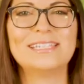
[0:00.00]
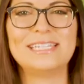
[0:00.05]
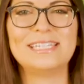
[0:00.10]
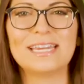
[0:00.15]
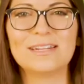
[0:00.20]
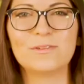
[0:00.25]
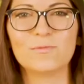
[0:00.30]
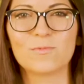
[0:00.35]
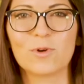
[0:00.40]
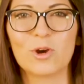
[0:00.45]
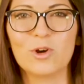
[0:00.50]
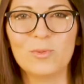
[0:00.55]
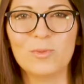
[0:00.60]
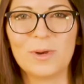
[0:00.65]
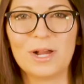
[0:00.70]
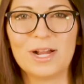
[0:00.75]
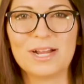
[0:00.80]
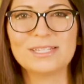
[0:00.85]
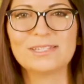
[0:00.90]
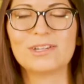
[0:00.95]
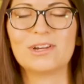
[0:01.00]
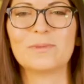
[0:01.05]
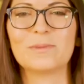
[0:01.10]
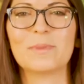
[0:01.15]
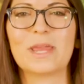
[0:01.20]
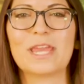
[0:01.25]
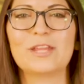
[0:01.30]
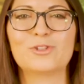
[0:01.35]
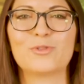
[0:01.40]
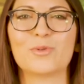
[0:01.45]
Dead Robot on
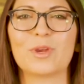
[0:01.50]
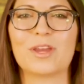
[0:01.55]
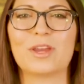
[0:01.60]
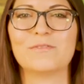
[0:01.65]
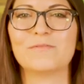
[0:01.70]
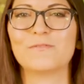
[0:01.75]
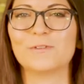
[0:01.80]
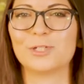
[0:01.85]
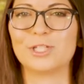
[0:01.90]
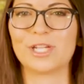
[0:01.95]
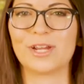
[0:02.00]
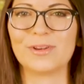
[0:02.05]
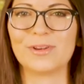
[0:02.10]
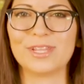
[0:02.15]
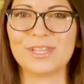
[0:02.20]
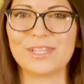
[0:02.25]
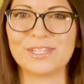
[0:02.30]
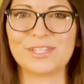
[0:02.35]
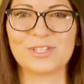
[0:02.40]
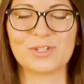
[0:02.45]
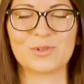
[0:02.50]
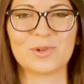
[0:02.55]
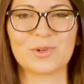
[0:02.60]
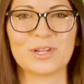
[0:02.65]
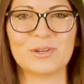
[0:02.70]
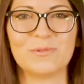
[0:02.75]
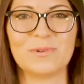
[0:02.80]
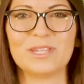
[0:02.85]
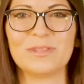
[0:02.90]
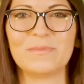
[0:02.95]
Patreon for sharing this
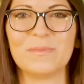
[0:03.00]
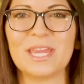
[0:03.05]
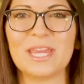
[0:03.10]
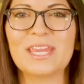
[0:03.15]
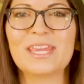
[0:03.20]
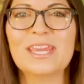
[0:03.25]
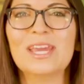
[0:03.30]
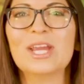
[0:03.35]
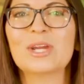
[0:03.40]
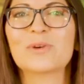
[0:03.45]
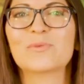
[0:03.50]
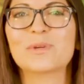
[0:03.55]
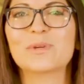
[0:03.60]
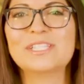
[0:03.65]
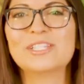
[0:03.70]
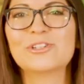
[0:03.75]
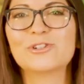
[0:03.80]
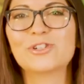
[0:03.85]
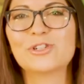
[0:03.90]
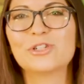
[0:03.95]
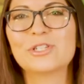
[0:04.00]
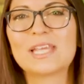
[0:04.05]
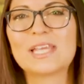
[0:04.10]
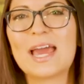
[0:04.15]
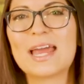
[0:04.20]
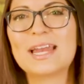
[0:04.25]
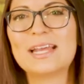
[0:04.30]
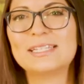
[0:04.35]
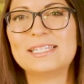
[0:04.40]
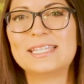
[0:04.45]
story with me. Researchers
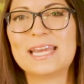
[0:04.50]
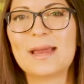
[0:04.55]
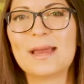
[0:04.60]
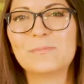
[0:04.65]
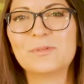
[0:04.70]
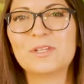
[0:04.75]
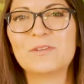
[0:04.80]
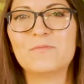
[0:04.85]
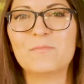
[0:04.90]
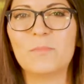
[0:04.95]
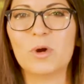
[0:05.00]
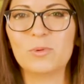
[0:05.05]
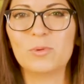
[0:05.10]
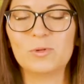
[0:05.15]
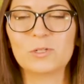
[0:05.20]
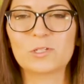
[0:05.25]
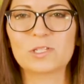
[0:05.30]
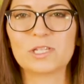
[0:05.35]
at Adaptive Mobile